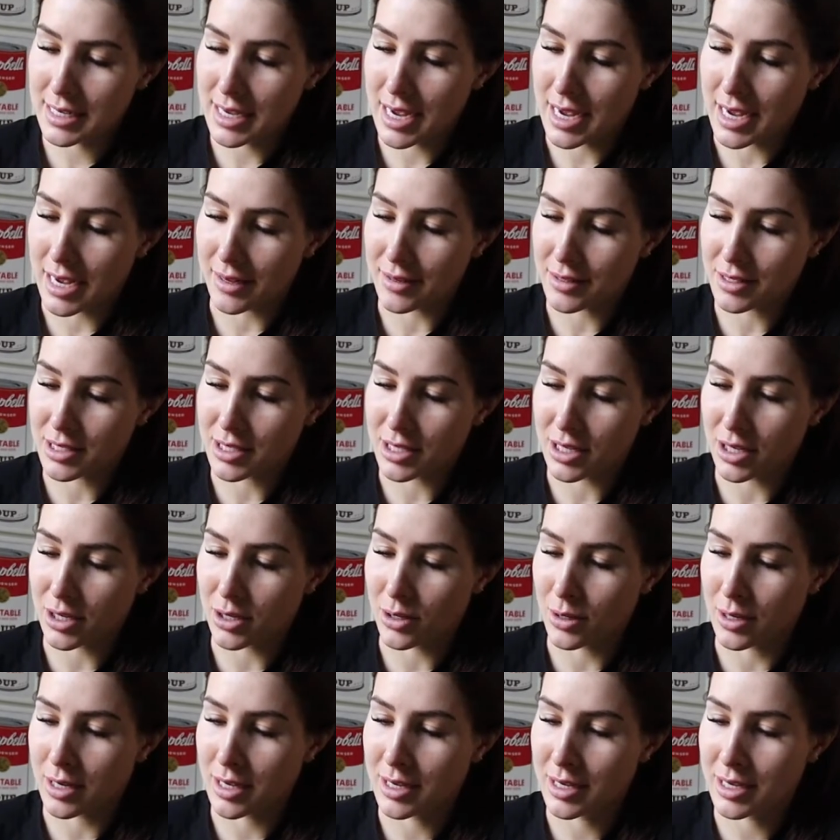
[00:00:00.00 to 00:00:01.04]
yeah,
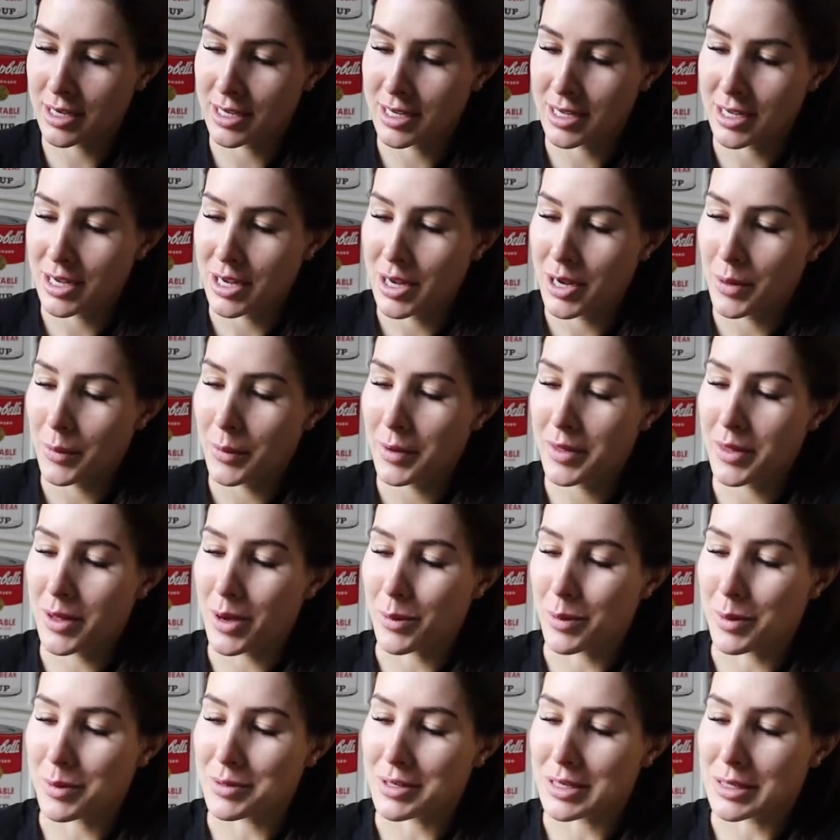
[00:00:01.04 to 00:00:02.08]
so we
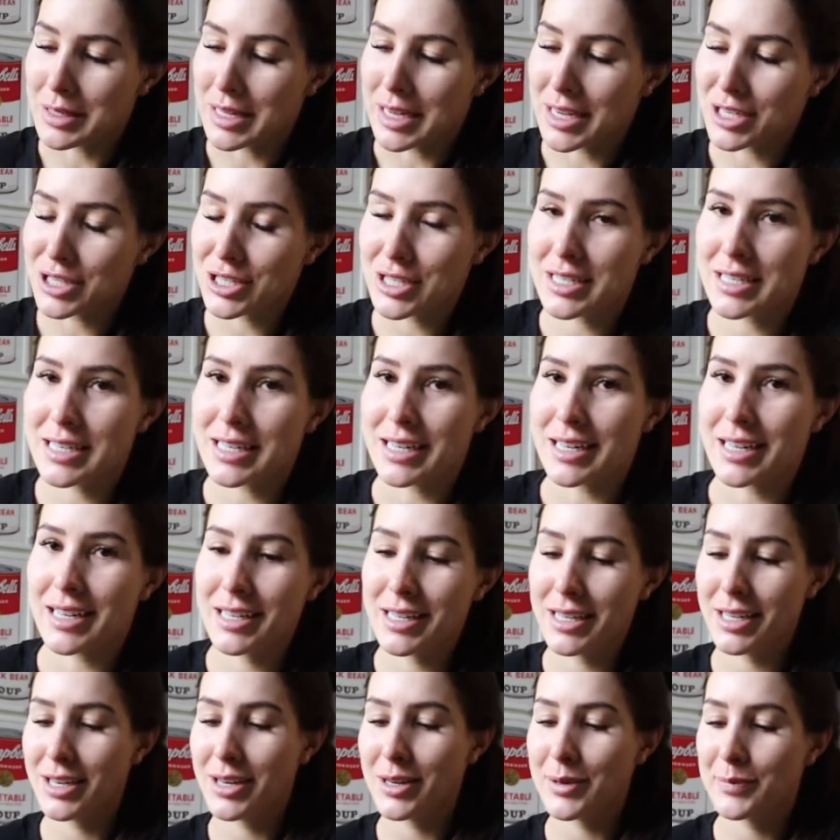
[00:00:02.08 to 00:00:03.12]
thought we would do that just to,
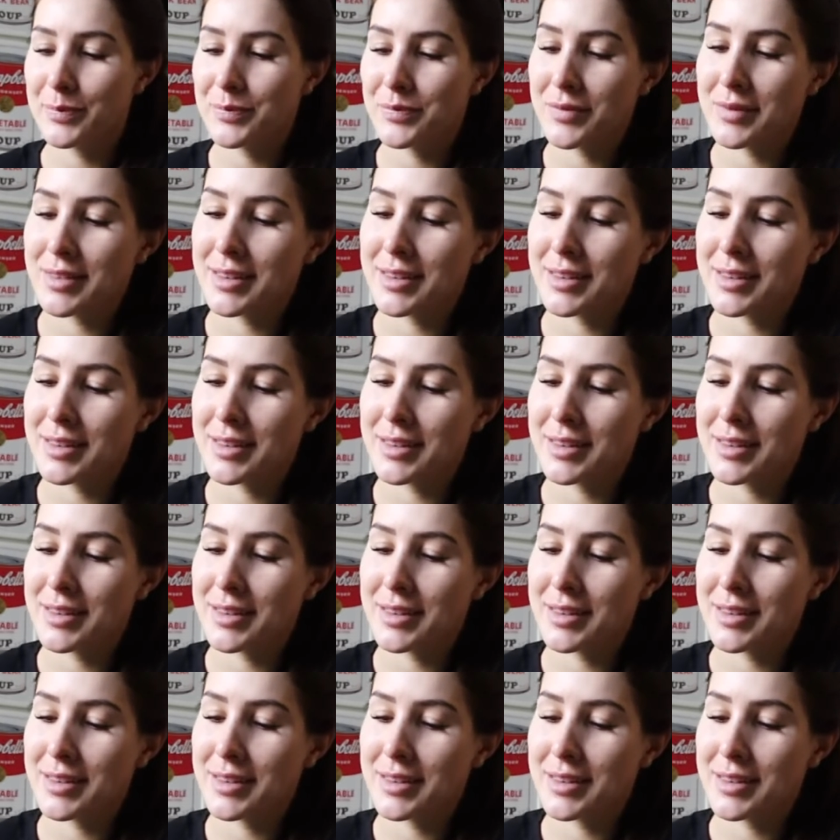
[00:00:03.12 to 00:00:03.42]
you know,